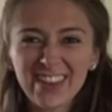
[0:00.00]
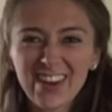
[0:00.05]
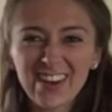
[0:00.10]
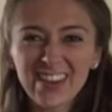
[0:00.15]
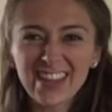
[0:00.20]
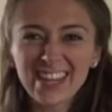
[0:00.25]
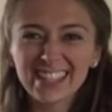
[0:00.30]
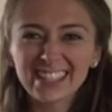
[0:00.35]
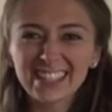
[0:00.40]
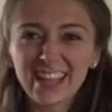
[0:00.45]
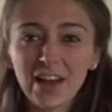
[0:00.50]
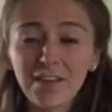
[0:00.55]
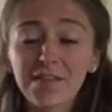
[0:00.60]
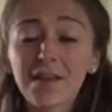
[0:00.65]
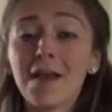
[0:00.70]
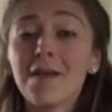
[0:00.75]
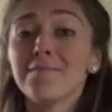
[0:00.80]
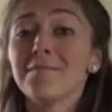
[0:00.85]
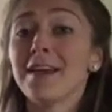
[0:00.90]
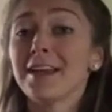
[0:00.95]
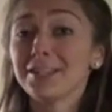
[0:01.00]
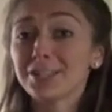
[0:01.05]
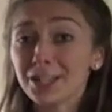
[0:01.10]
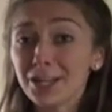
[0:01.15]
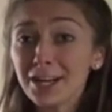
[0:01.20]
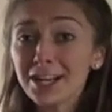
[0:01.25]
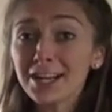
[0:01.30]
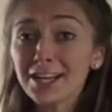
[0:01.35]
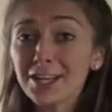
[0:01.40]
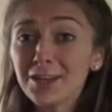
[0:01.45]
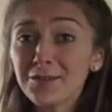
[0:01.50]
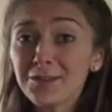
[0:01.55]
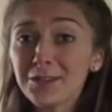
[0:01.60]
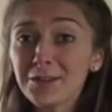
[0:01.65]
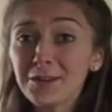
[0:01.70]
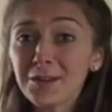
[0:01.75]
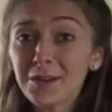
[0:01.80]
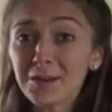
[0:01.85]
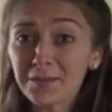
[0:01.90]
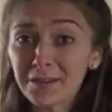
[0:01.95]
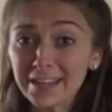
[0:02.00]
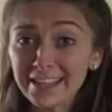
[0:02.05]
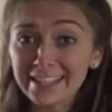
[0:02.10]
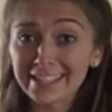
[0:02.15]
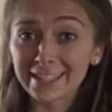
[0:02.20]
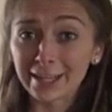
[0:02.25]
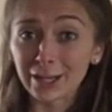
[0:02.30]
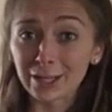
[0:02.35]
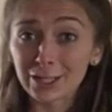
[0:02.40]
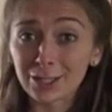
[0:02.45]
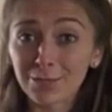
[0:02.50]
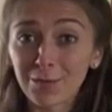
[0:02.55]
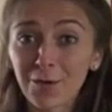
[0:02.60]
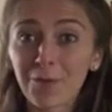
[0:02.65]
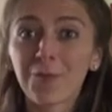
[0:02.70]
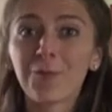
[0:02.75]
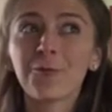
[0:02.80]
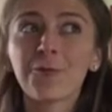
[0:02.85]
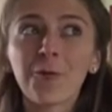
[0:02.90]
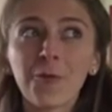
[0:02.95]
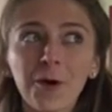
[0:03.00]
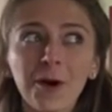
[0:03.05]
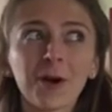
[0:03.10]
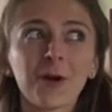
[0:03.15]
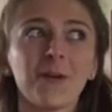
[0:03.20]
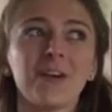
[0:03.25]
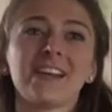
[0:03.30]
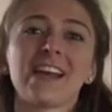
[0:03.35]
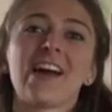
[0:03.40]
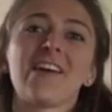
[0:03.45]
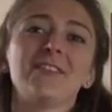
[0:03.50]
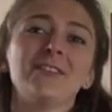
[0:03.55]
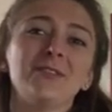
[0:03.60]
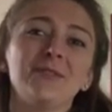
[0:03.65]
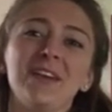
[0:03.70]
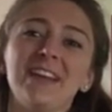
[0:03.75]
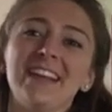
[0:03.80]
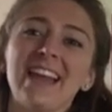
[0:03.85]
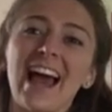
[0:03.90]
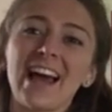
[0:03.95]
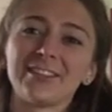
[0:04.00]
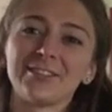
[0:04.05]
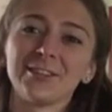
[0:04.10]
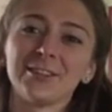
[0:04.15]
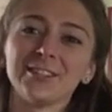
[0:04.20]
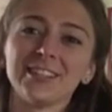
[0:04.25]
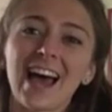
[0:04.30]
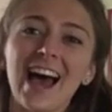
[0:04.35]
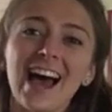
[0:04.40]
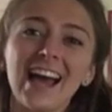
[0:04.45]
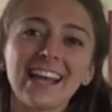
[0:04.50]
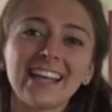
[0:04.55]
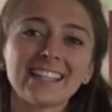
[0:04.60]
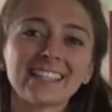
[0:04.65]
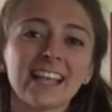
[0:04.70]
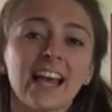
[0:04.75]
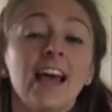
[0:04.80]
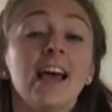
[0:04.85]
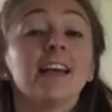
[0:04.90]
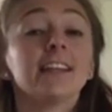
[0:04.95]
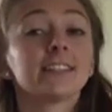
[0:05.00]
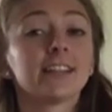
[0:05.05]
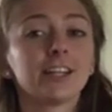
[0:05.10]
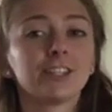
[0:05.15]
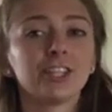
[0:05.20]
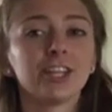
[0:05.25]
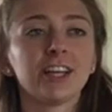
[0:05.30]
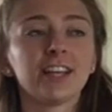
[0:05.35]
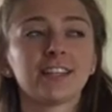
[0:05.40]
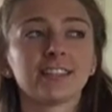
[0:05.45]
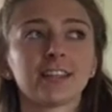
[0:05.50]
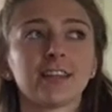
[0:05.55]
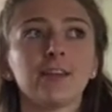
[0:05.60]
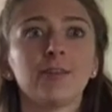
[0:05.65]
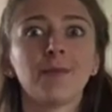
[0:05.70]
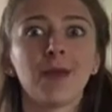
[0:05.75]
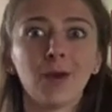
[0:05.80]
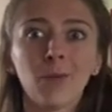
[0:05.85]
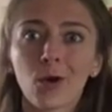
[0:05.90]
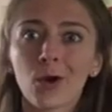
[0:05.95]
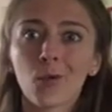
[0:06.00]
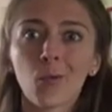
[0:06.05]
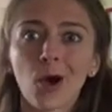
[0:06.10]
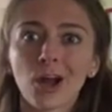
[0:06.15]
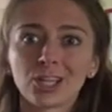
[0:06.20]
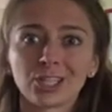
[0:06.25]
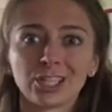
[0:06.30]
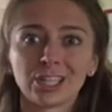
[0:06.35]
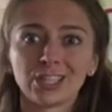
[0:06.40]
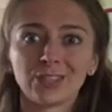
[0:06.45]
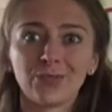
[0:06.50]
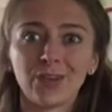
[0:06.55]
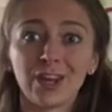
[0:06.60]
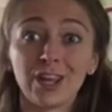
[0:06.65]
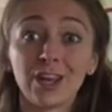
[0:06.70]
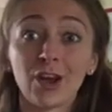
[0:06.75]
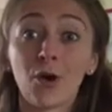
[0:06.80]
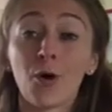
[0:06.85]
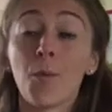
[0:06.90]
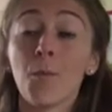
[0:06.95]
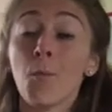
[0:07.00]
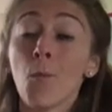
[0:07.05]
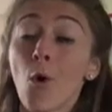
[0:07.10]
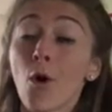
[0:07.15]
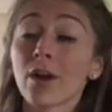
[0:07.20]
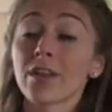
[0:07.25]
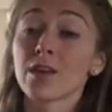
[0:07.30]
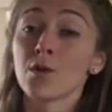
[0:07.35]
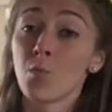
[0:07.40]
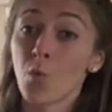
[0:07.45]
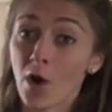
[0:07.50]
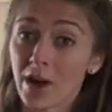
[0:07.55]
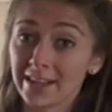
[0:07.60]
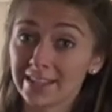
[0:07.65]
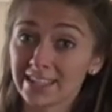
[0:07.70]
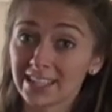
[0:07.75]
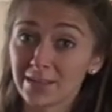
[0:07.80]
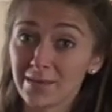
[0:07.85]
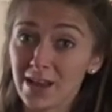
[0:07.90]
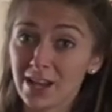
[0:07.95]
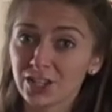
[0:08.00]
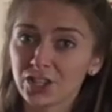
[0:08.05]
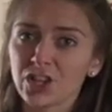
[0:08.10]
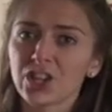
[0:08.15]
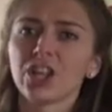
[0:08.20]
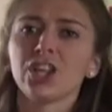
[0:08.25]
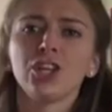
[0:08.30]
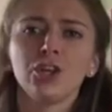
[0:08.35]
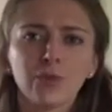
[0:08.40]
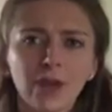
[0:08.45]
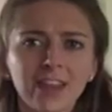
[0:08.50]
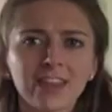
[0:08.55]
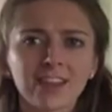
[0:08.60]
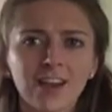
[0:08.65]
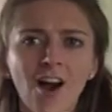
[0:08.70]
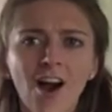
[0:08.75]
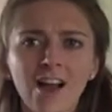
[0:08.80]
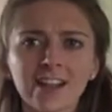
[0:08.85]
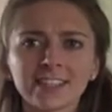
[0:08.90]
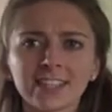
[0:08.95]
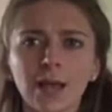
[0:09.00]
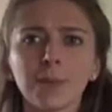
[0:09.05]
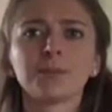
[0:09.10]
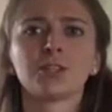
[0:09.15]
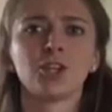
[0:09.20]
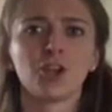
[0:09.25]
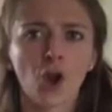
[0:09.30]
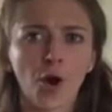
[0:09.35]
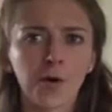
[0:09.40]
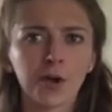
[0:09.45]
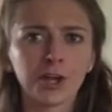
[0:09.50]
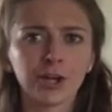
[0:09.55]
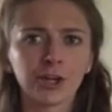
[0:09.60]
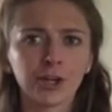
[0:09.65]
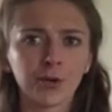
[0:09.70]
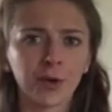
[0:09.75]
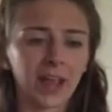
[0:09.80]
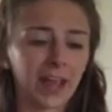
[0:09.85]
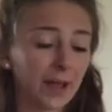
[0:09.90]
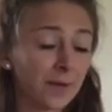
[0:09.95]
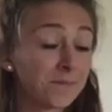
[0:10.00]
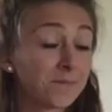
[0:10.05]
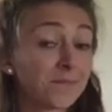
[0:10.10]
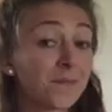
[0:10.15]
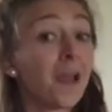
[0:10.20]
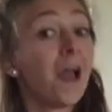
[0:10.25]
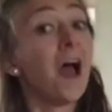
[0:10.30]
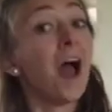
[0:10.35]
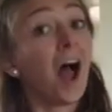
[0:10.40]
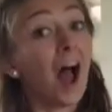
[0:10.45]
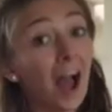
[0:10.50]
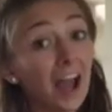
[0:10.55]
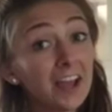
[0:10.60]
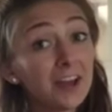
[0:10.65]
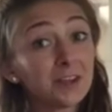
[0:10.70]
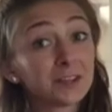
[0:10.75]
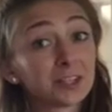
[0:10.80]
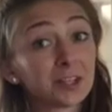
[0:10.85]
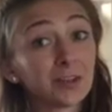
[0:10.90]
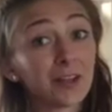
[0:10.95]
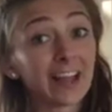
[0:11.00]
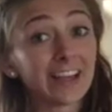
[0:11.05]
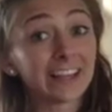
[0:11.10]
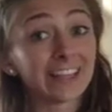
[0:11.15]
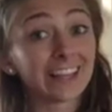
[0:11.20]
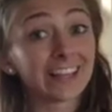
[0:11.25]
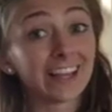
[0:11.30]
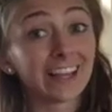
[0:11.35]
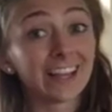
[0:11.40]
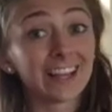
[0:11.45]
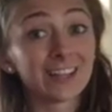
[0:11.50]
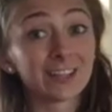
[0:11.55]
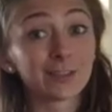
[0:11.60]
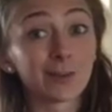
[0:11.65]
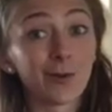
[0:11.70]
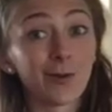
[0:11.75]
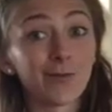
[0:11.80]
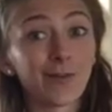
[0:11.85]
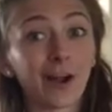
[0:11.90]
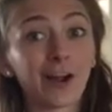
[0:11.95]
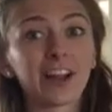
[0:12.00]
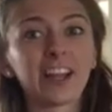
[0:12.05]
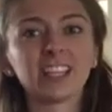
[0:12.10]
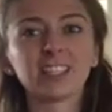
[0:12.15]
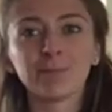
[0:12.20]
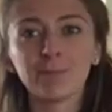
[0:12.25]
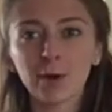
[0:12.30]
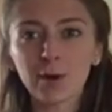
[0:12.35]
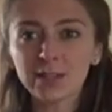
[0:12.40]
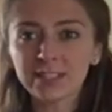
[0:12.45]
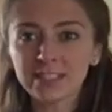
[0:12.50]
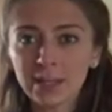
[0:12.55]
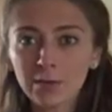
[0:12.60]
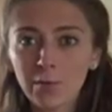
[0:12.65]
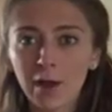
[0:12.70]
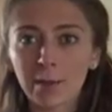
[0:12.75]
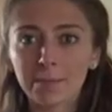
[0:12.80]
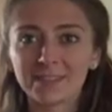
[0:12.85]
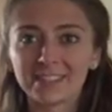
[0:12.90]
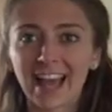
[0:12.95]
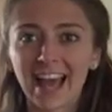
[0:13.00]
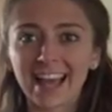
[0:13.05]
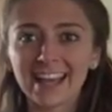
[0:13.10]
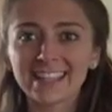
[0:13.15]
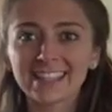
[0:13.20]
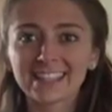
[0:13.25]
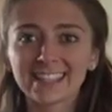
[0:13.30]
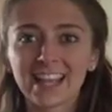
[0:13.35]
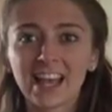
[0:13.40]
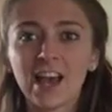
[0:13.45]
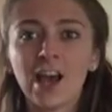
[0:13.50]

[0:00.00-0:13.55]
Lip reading: all this stuff, make sure you do your research before going out and doing natural dyes. Such as, you may want to watch this video more than once to make sure that you get the concepts and know what you're doing. I also like to consult various books and websites.